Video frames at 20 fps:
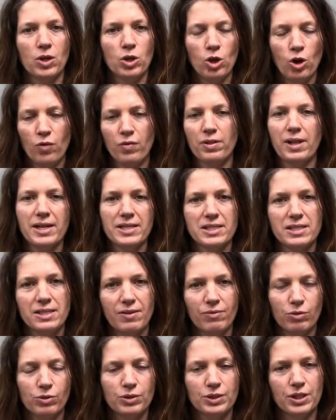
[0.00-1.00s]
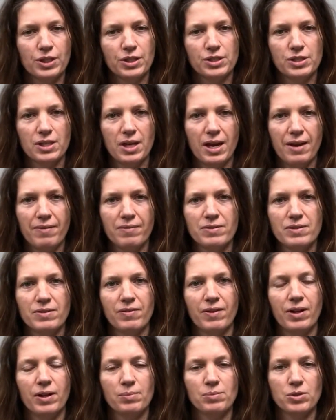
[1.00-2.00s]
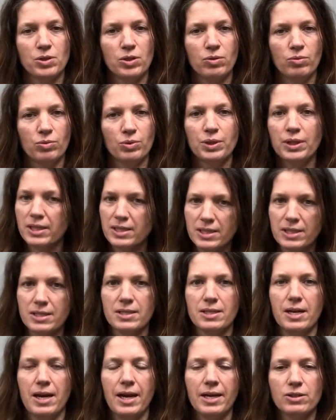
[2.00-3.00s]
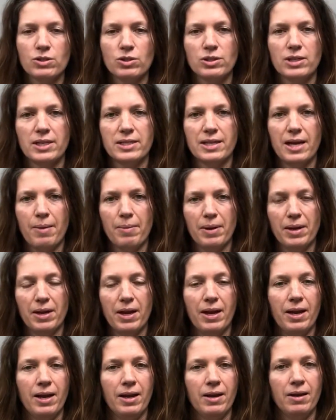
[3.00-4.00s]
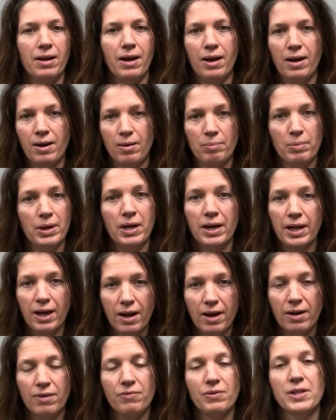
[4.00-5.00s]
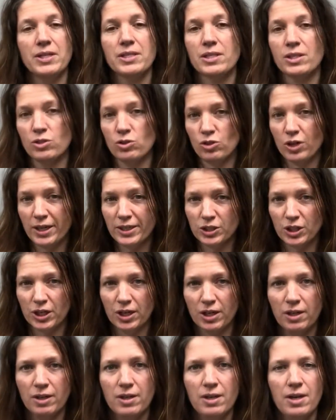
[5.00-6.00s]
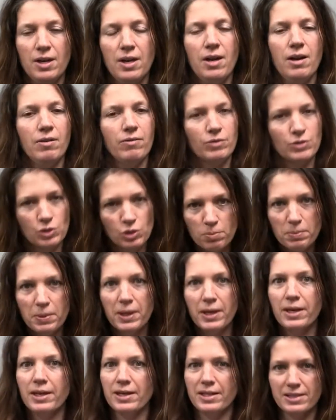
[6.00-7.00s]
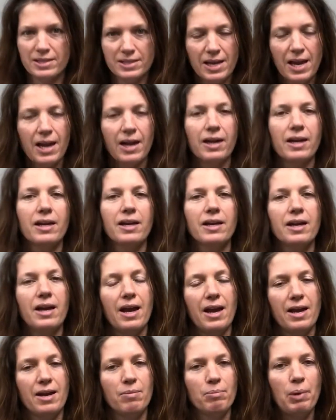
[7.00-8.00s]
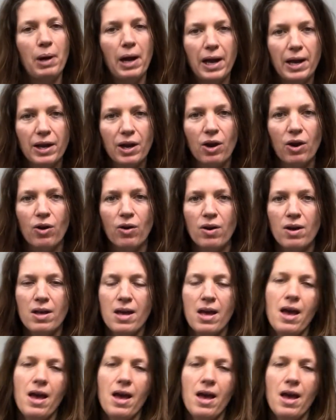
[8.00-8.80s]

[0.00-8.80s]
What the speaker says: over the last several years, I've developed a really consistent exercise habit and been a fitness instructor for Zumba and Insanity and Pyo.